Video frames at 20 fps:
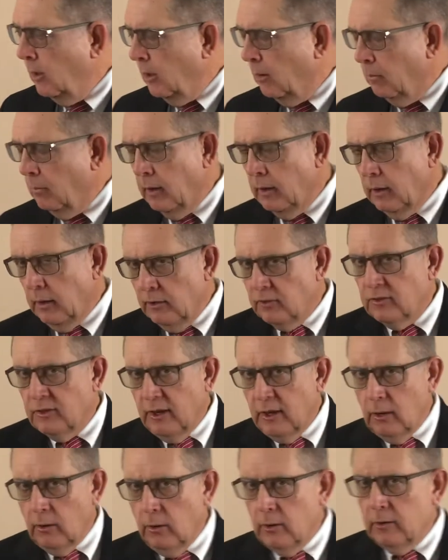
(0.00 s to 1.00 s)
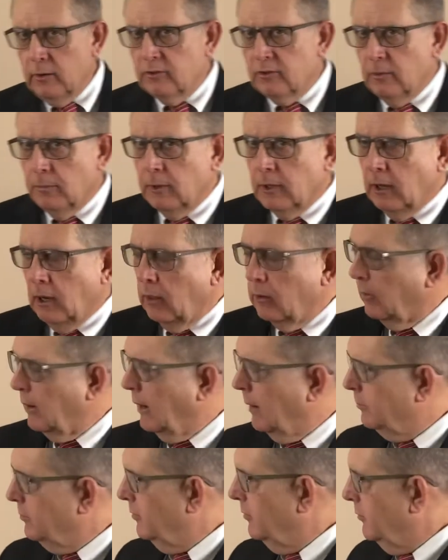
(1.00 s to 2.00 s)
But let's take a look at some of the other
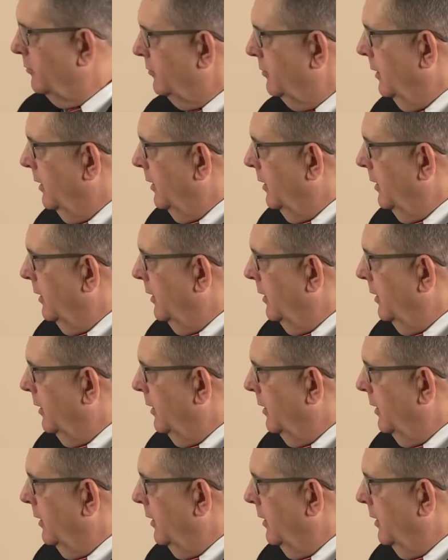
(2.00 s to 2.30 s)
options.